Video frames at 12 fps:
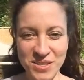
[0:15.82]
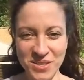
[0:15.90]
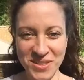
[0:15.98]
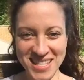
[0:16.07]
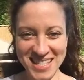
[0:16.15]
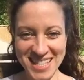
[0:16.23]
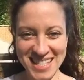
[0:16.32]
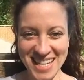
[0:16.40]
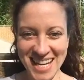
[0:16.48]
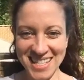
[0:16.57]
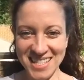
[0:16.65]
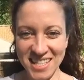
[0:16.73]
So this is
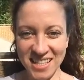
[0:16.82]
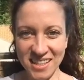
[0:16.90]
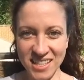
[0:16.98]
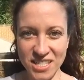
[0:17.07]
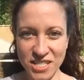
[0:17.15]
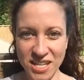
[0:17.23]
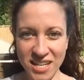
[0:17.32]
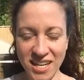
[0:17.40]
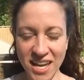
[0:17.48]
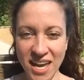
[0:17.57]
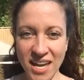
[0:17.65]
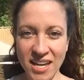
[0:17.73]
Antiqua Lisha
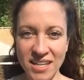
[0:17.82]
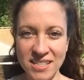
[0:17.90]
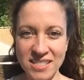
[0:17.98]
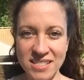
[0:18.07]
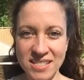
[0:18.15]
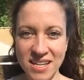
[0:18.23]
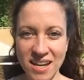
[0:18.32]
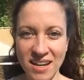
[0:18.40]
and